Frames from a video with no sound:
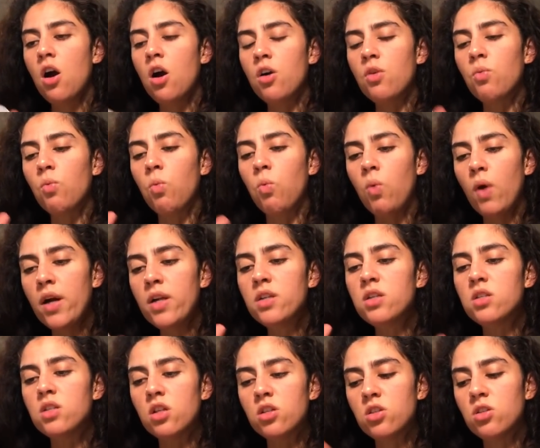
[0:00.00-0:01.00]
on
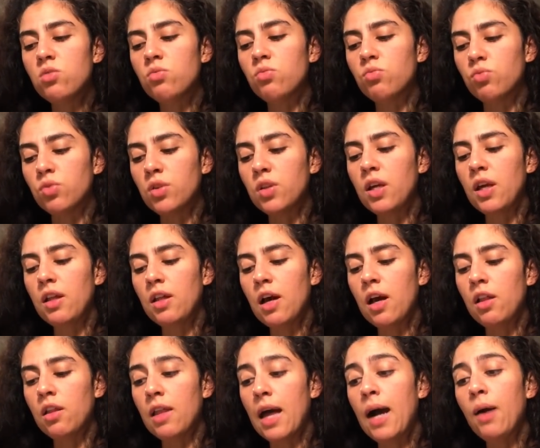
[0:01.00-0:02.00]
what doesn't really
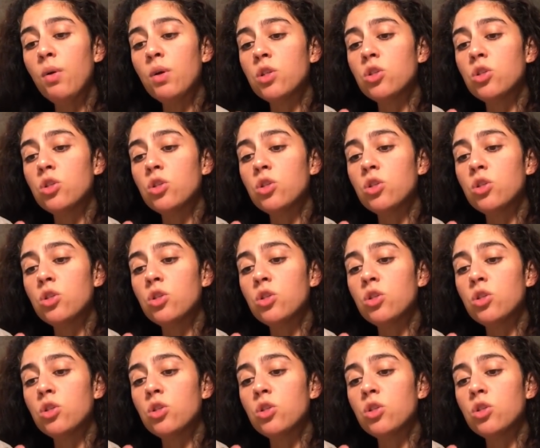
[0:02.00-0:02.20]
allow